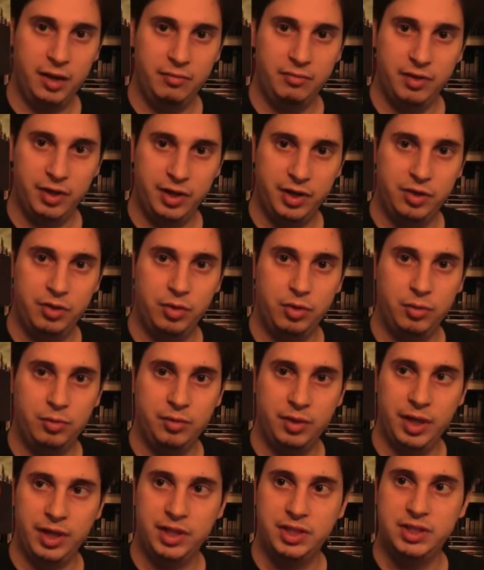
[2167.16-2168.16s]
Really cool,
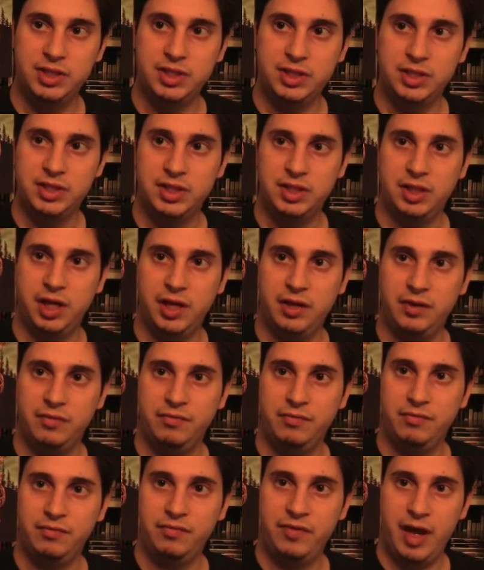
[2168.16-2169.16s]
like
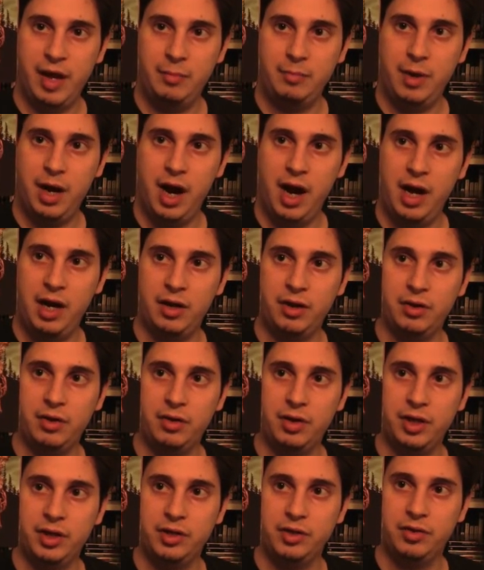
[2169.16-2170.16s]

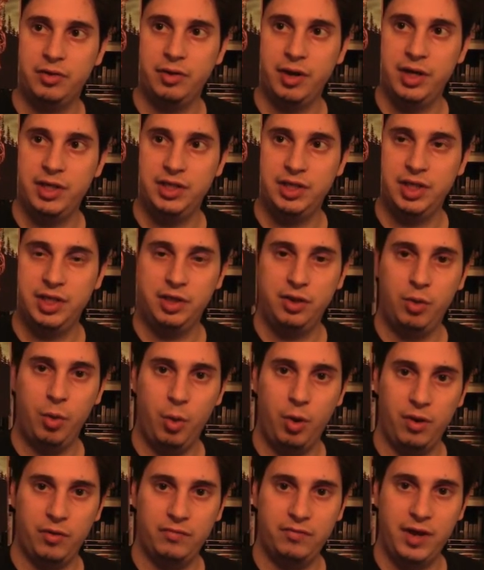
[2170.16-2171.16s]
vampire and crazy
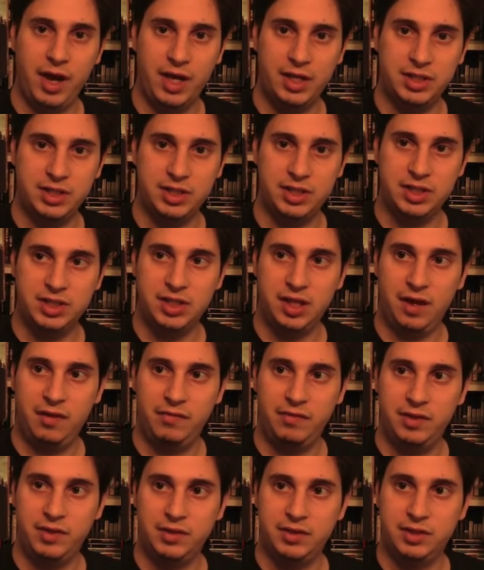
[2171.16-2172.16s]
gore effects and
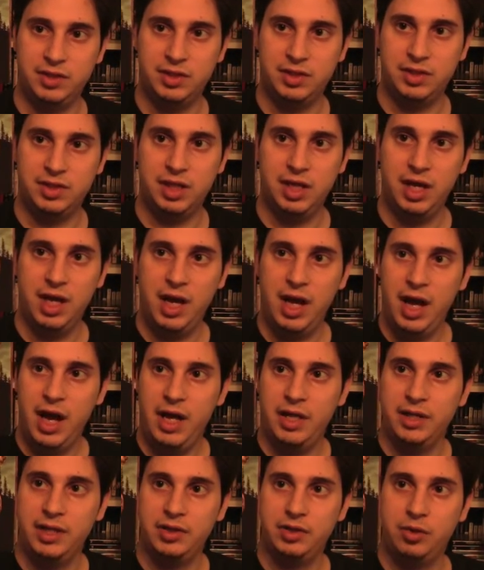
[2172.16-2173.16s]
stuff, and
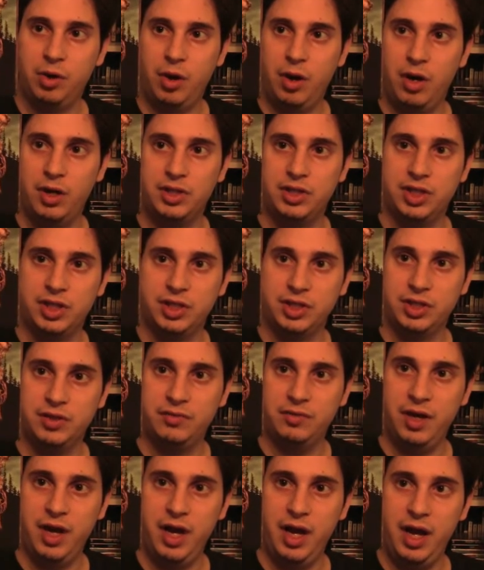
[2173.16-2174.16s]
the dogs
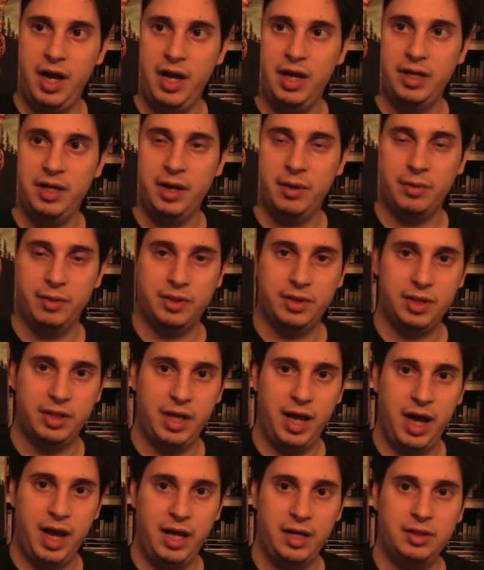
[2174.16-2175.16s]
and
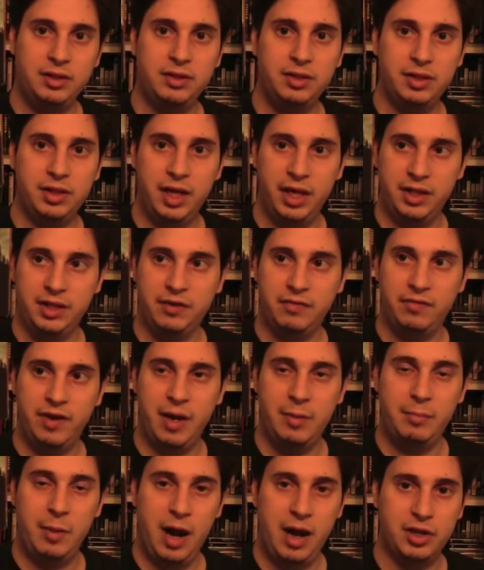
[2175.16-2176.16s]
everything. Like the
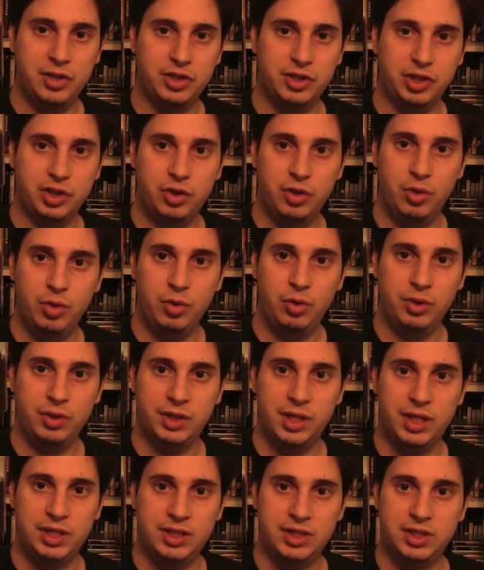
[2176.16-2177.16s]
vampires look cool in
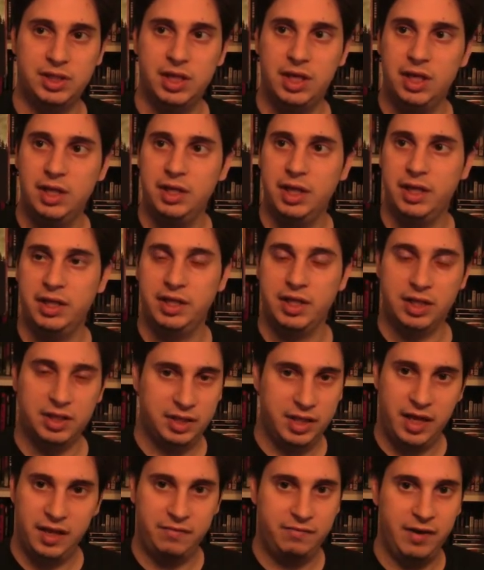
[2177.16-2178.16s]
this. Like
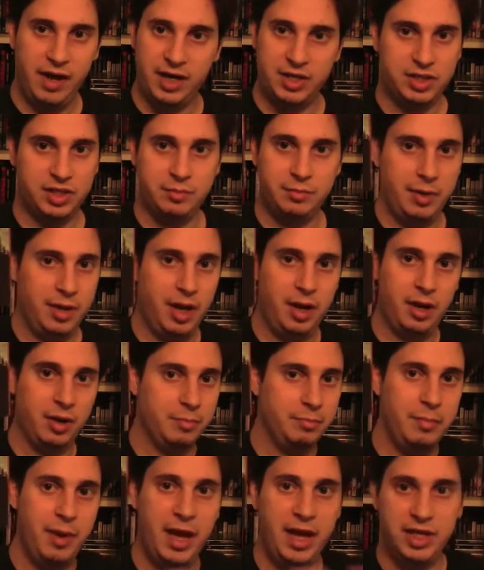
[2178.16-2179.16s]
the effects are
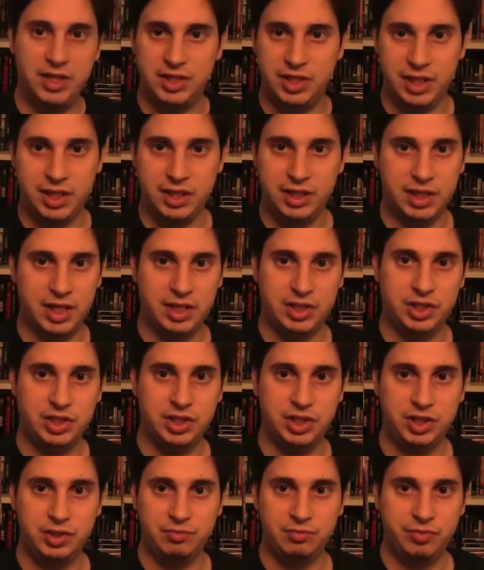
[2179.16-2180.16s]
amazing in this.
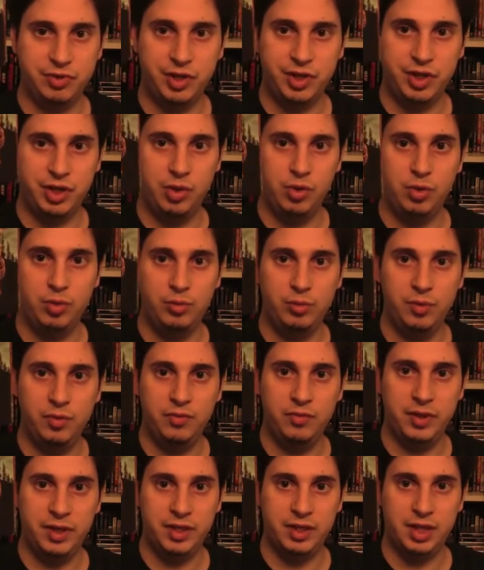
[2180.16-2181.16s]
Just a really cool
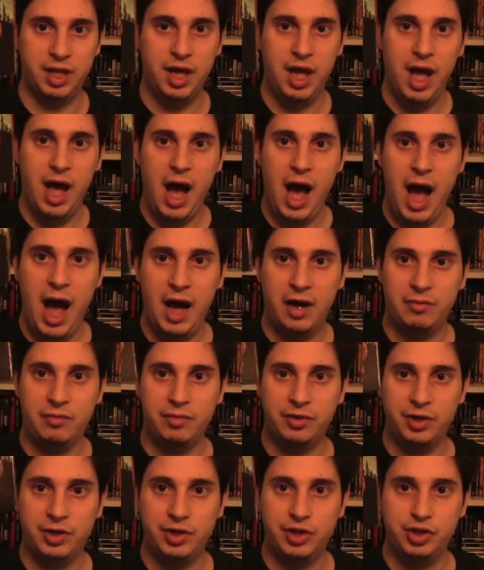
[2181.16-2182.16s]
movie, and I
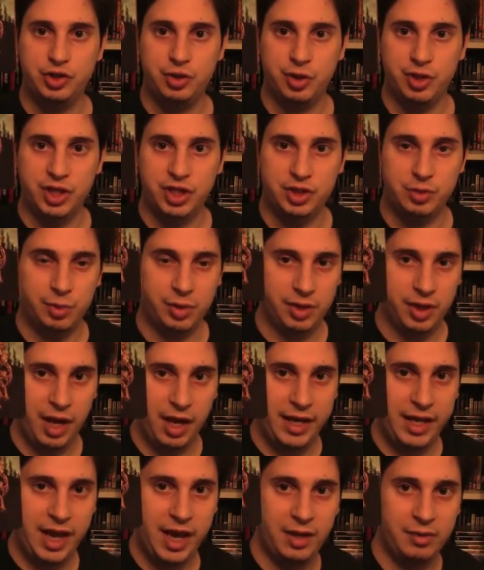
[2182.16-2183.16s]
really enjoyed this one. I
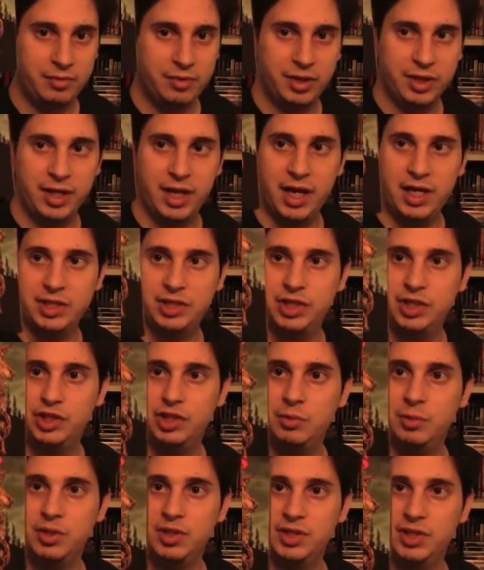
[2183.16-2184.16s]
can't really get into
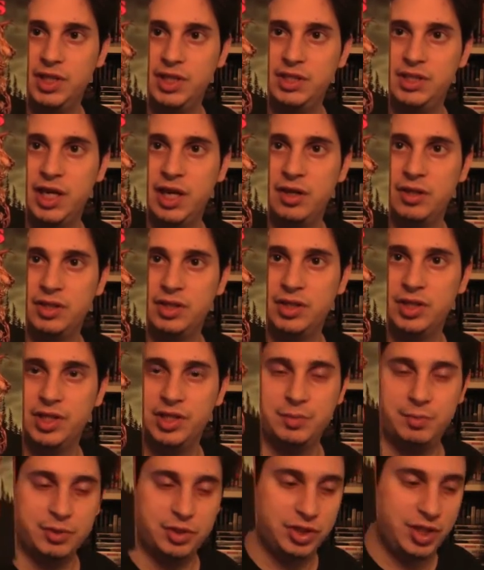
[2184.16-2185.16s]
too much detail into
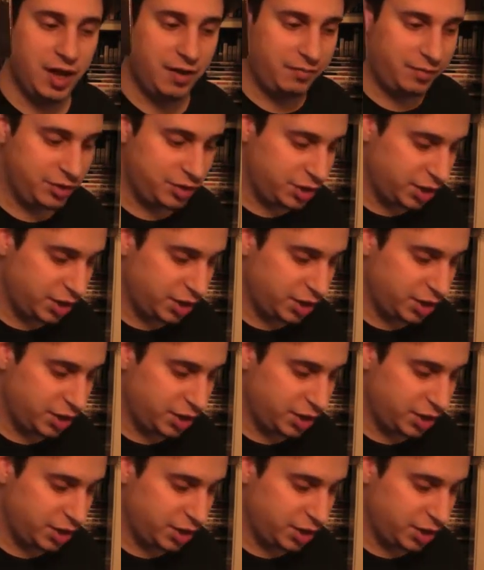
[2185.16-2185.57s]
this, but definitely